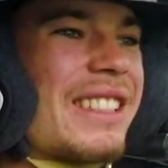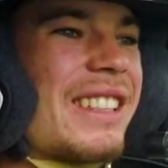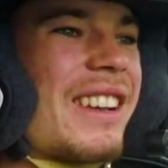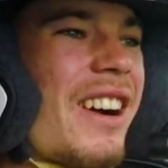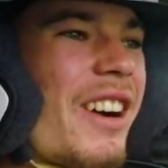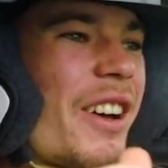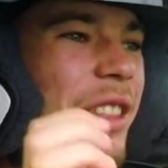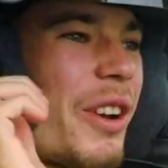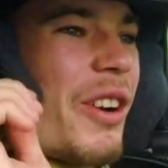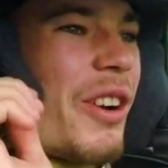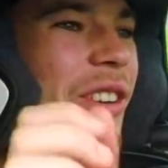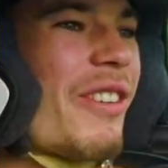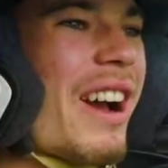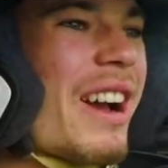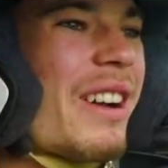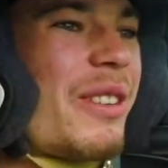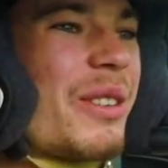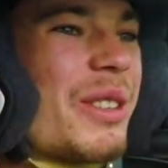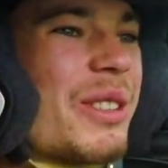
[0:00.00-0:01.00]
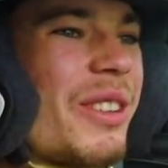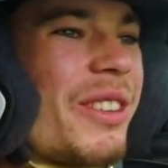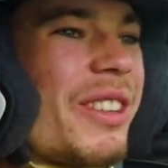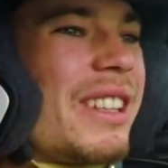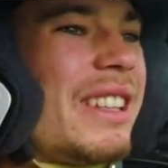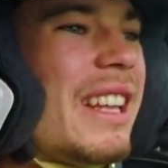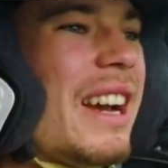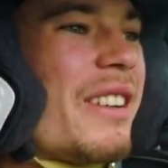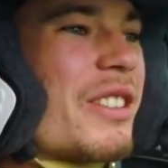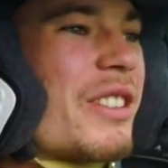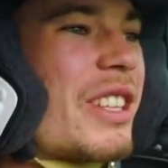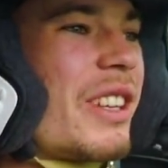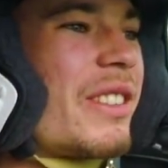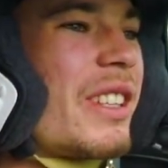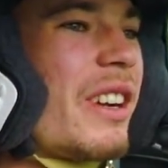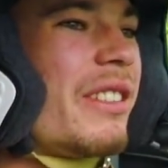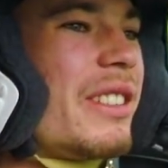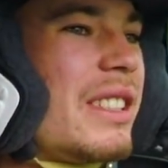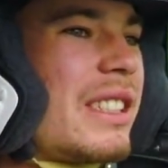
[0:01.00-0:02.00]
car. The crackles on the downshift
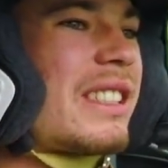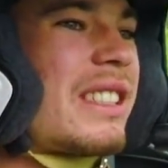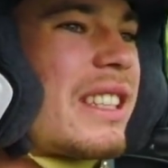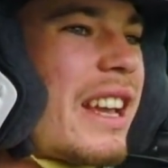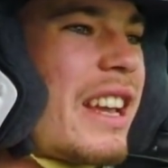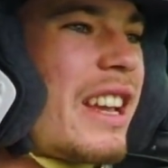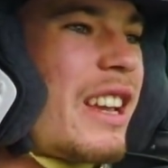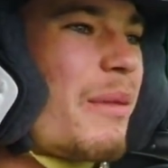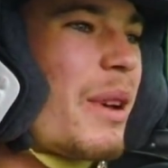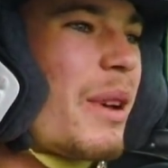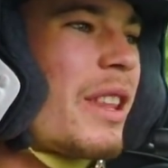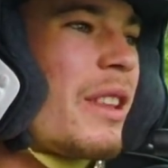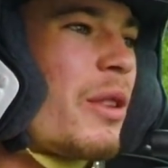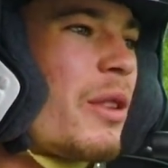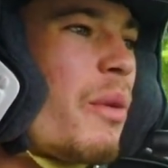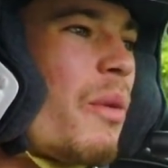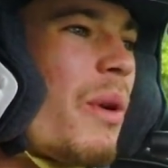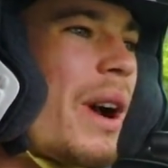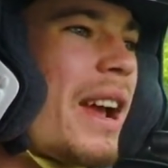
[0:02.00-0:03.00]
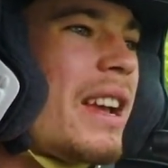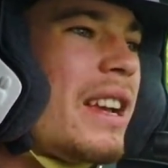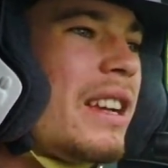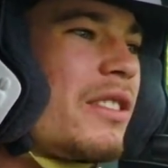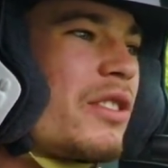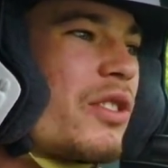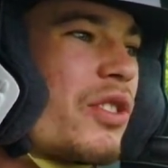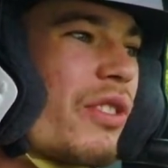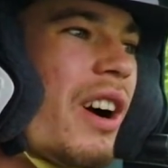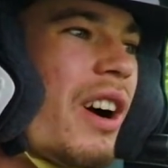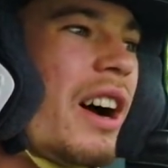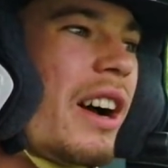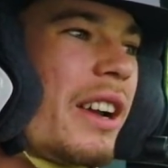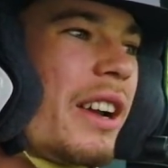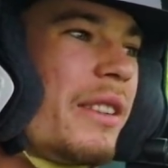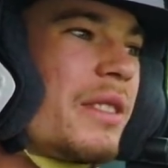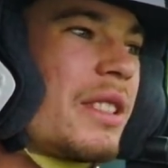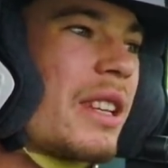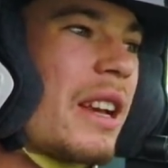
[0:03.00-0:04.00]
are insane, but then the way it
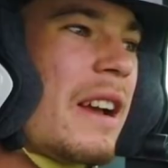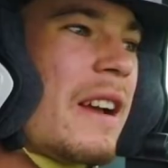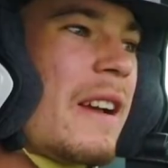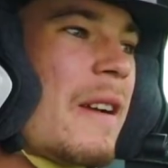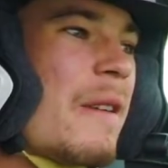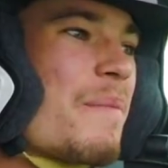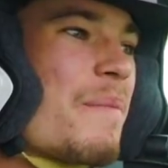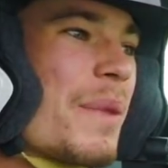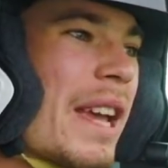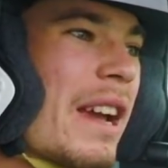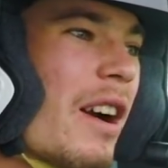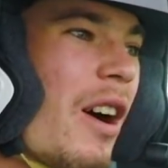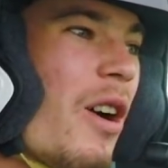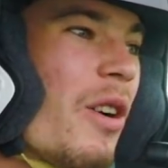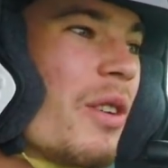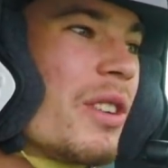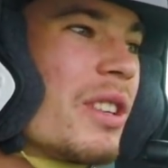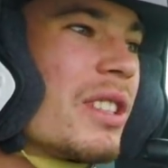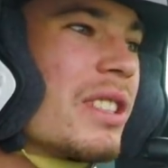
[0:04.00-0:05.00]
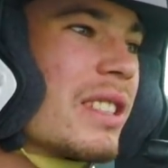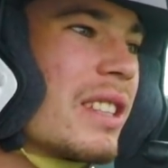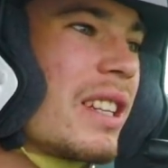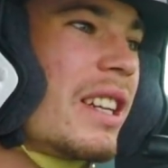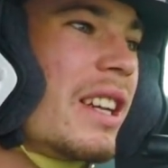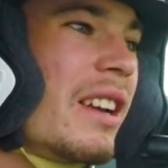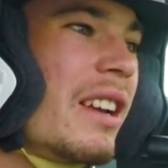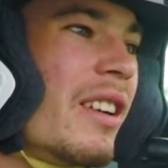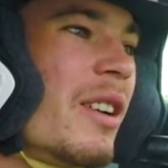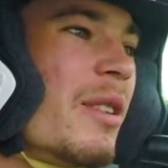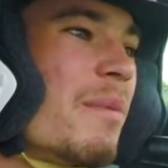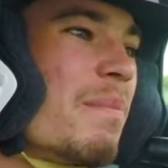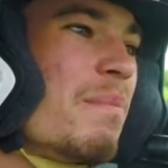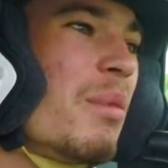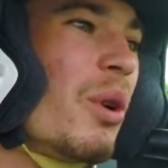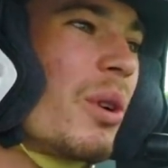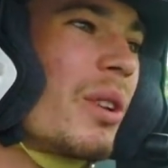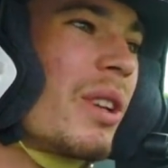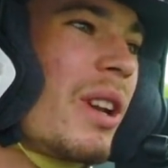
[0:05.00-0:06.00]
drives, it honestly
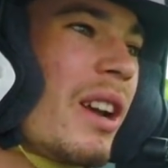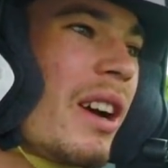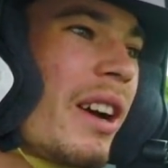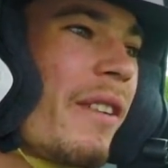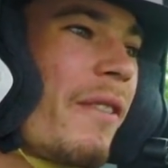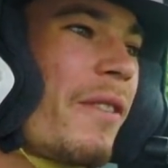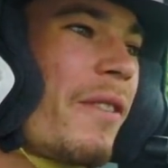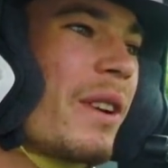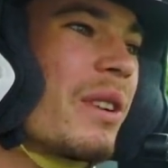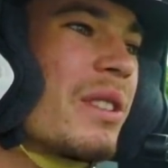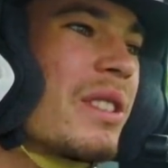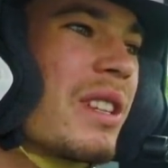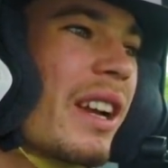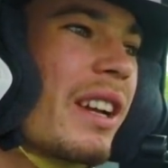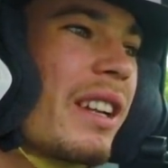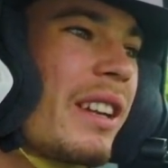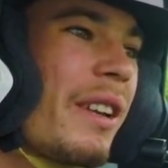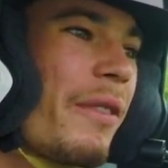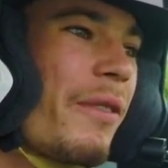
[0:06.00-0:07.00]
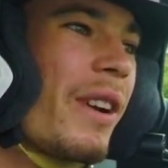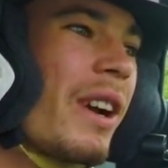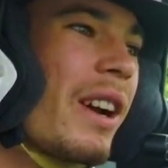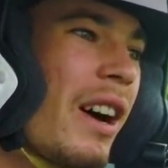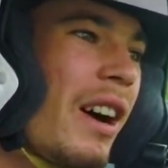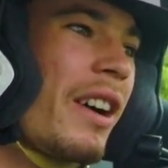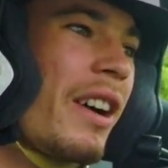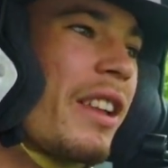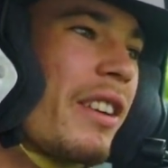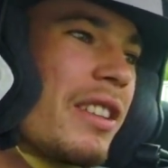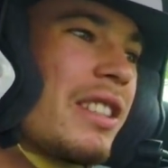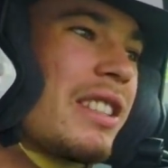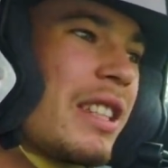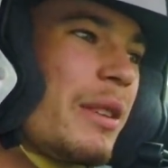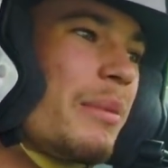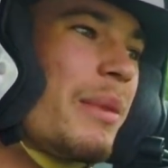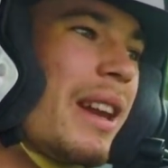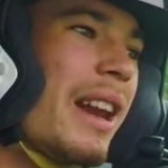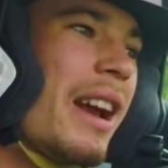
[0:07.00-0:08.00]
borderline feels like a different car. There are
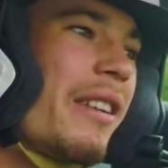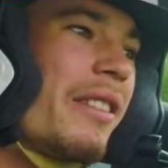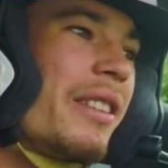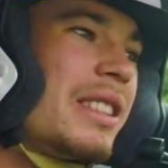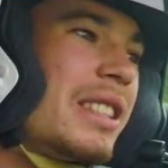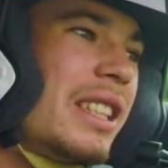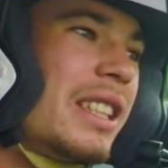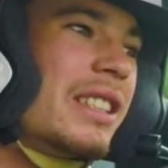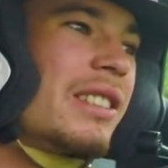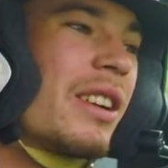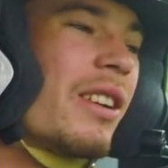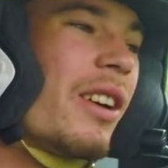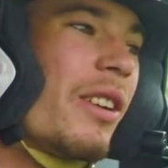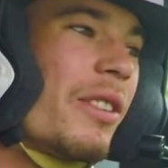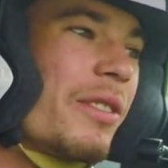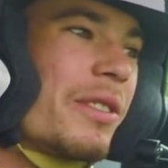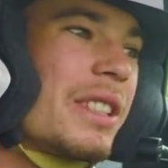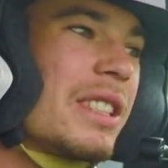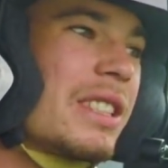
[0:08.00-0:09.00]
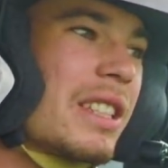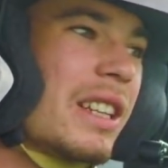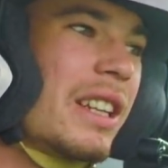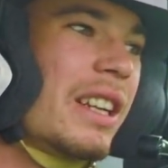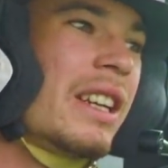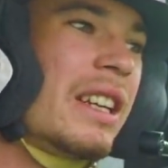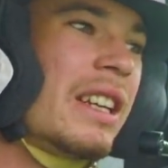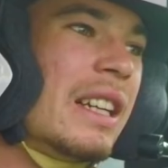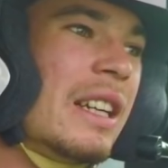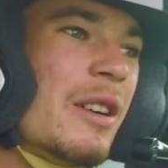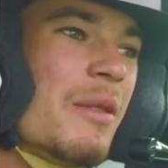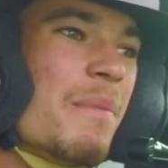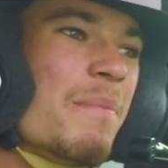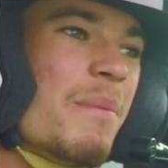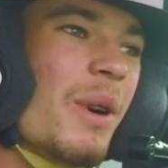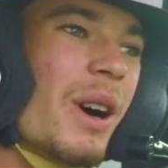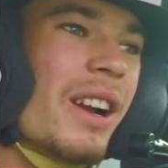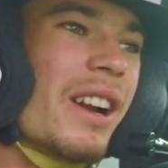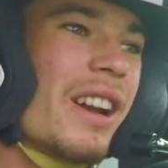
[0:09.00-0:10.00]
similarities, obviously,
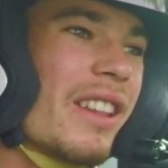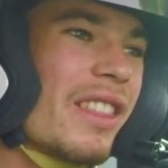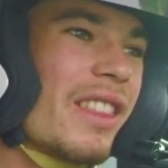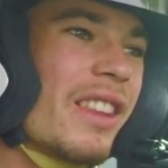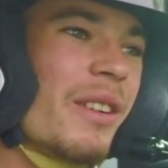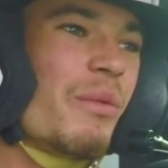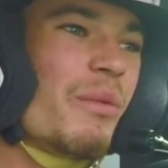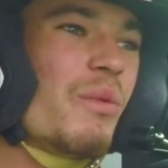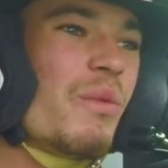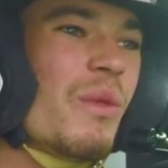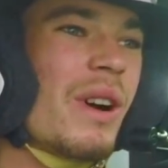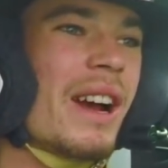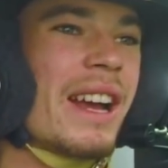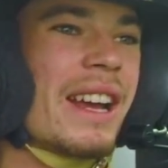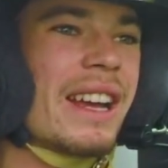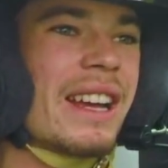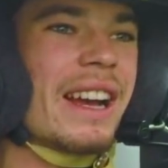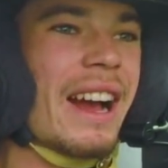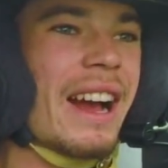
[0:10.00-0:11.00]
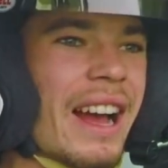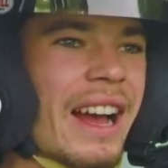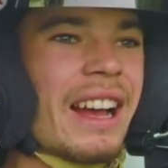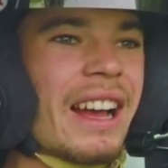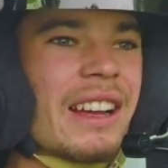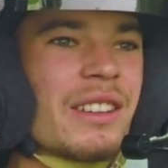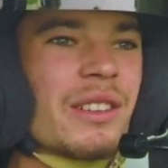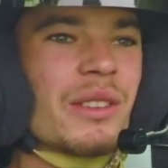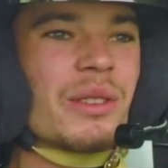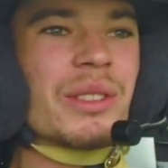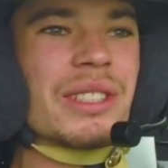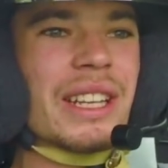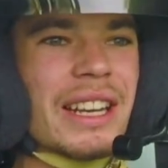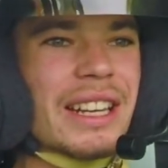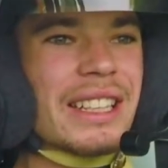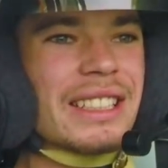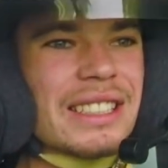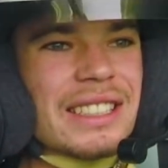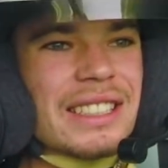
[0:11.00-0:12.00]
but the way it handles and
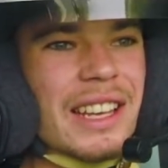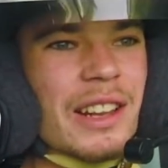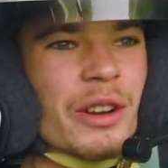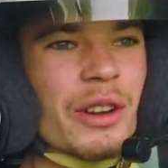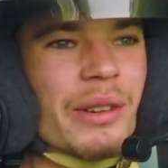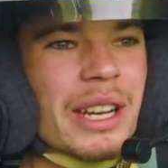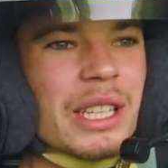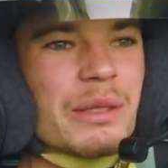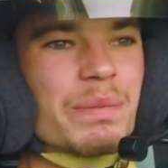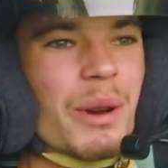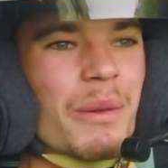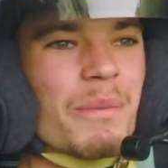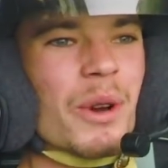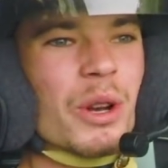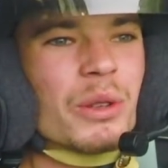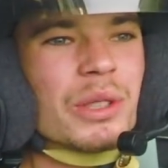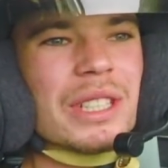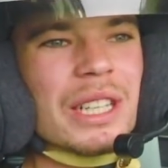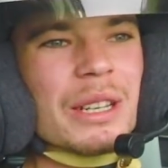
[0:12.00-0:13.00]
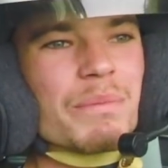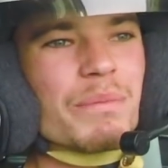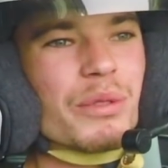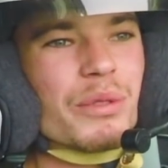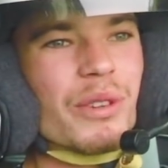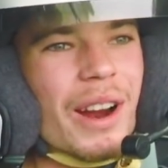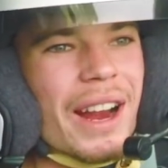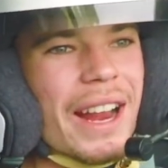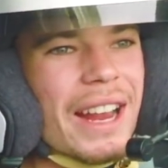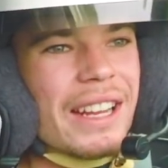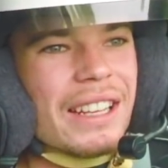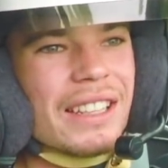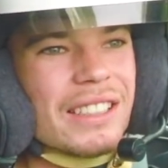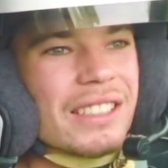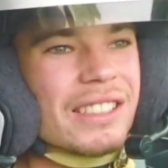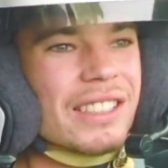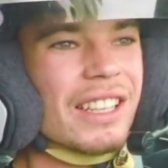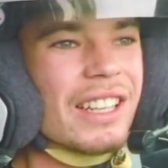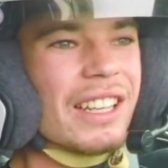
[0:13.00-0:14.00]
accelerates, but mostly brakes,